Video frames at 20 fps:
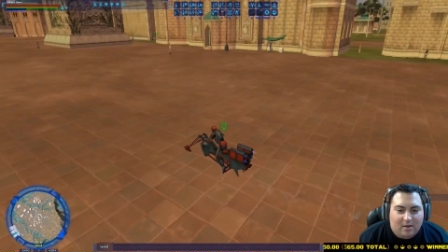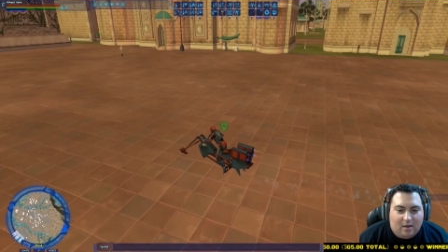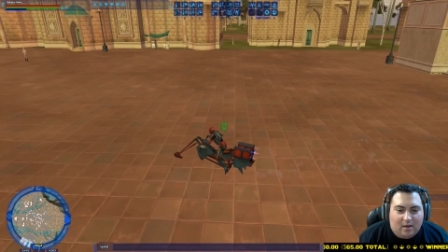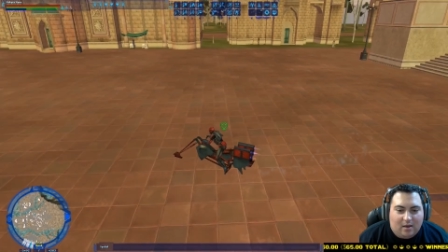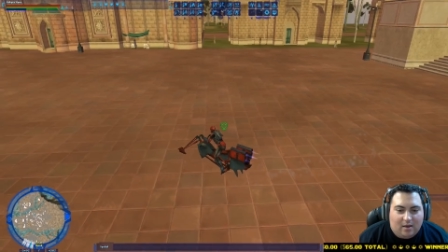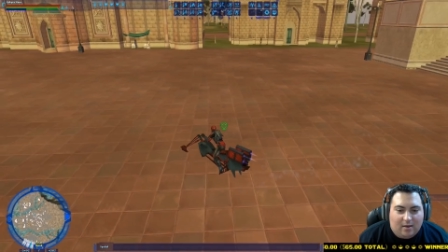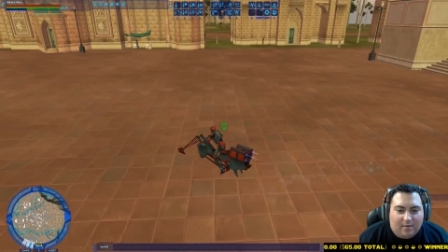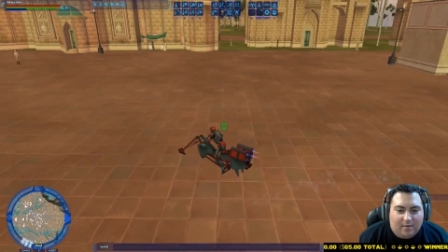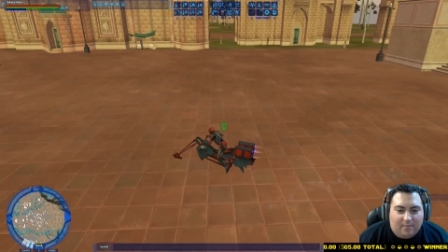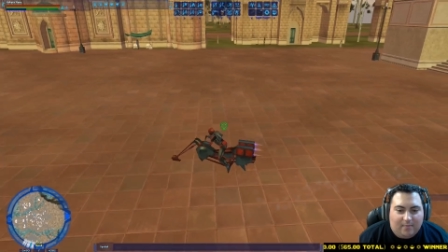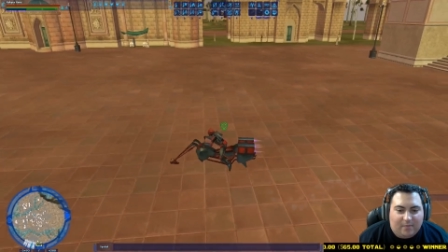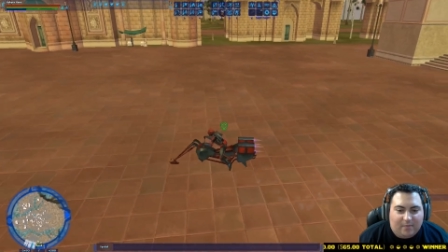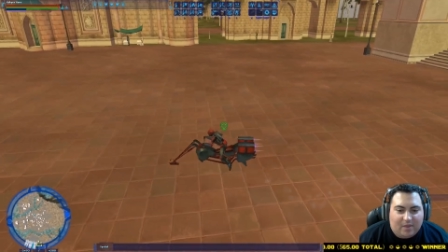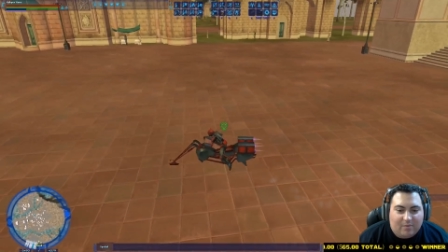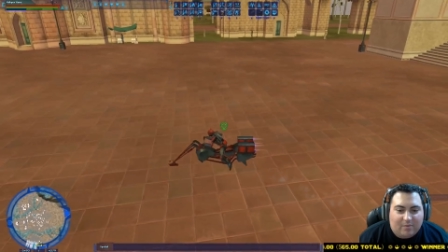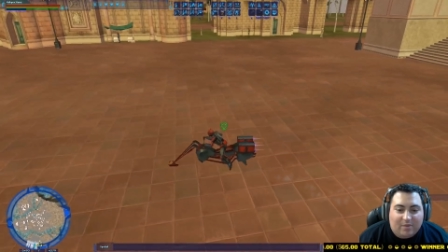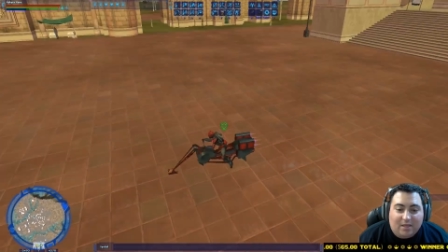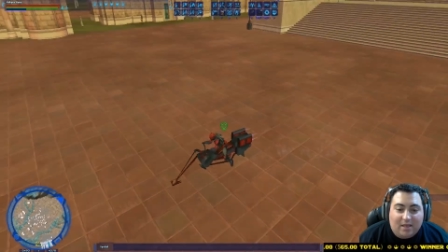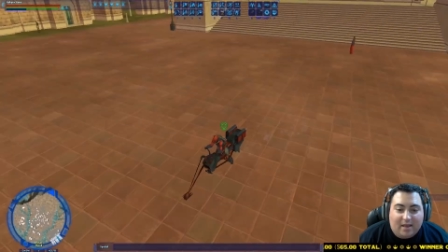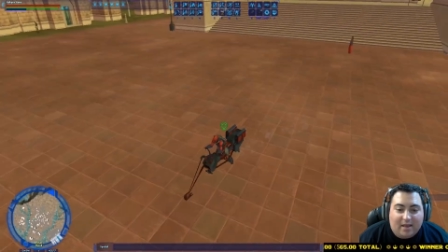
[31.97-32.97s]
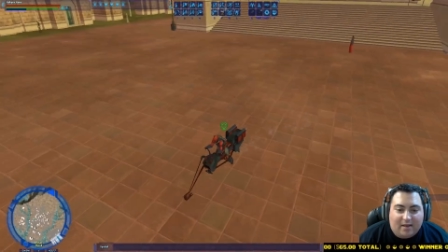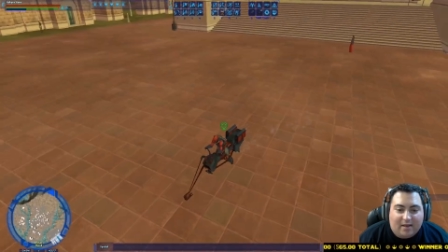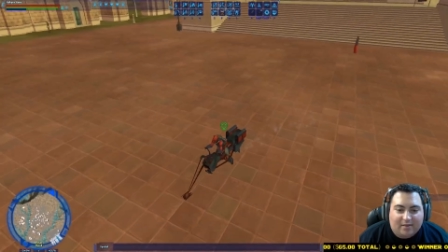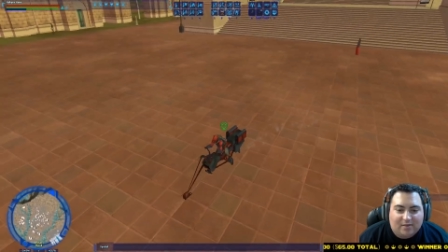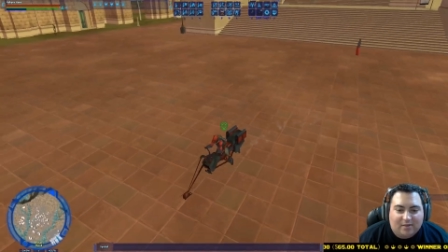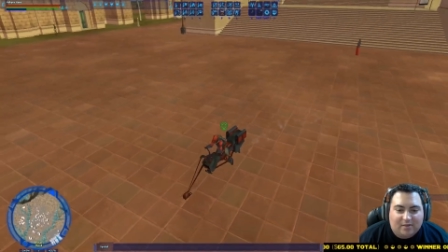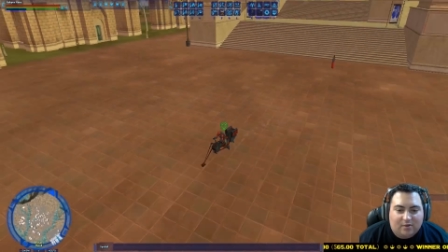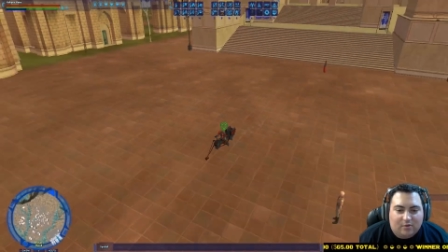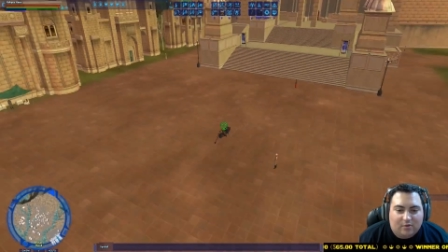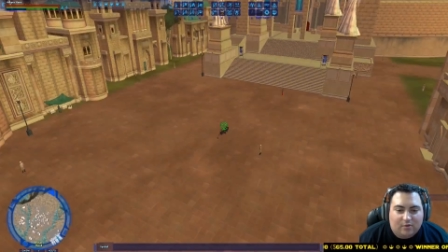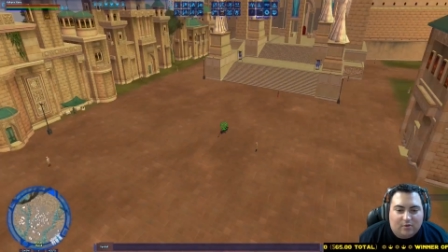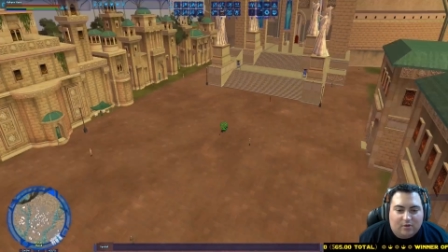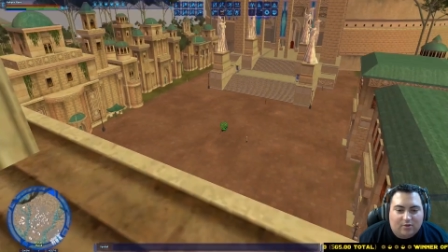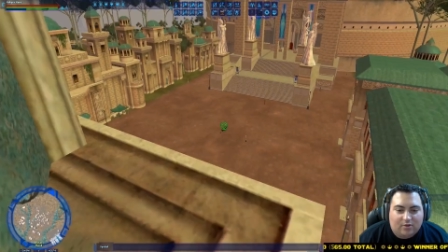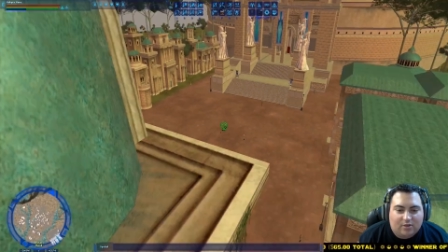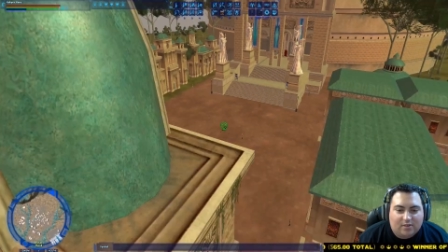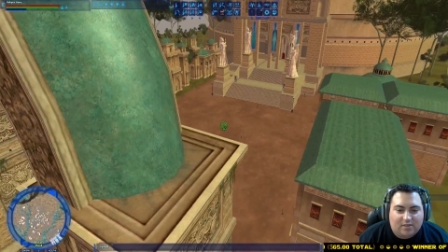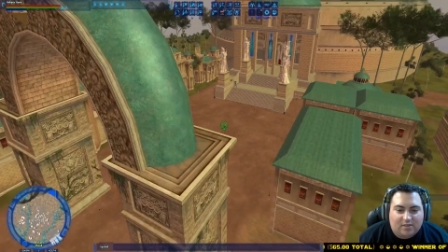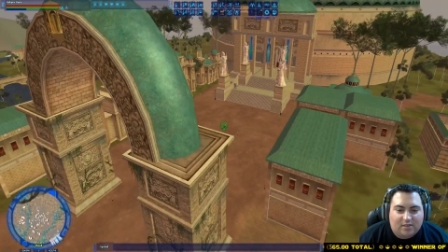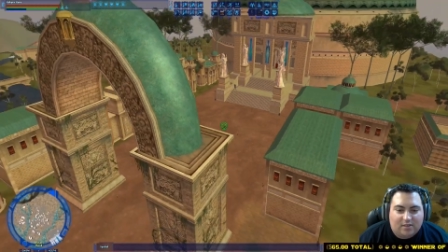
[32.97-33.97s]
Um, but yeah, so
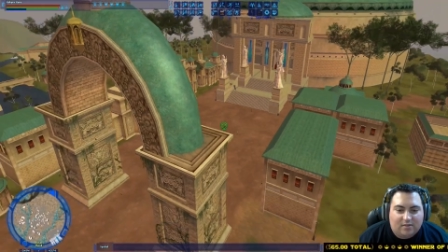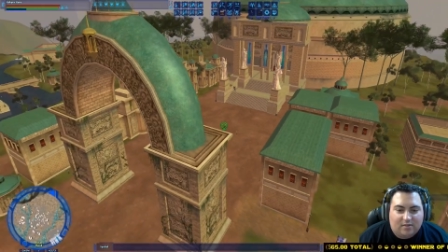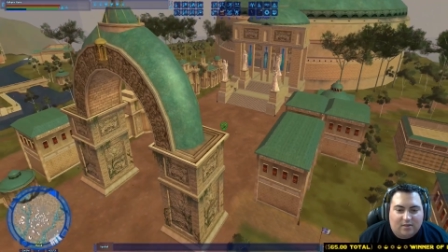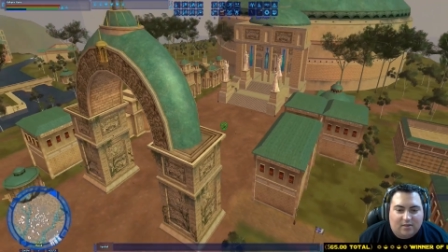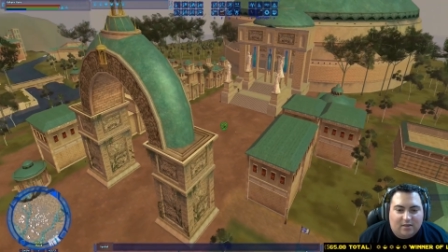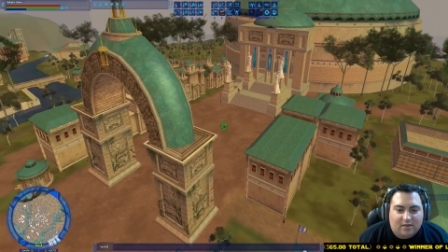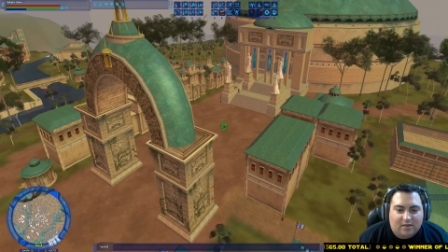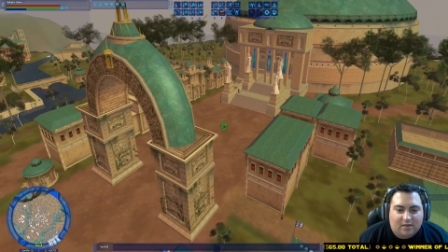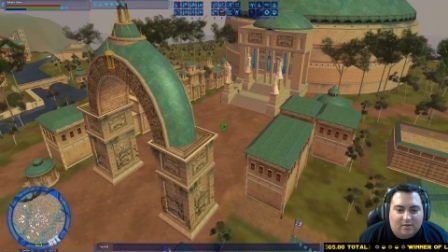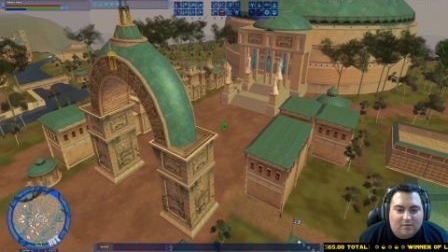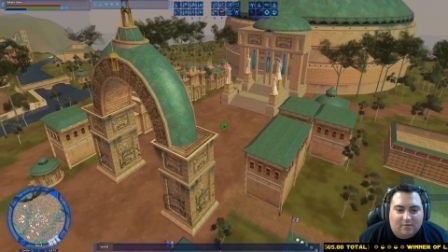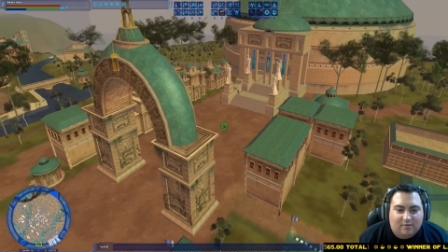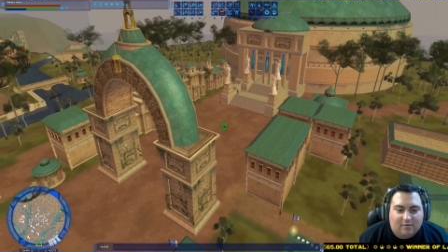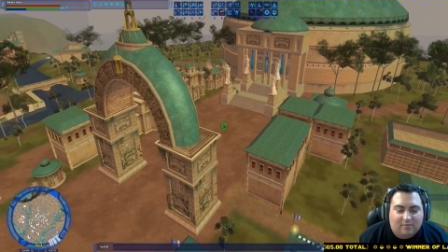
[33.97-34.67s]
adjusting the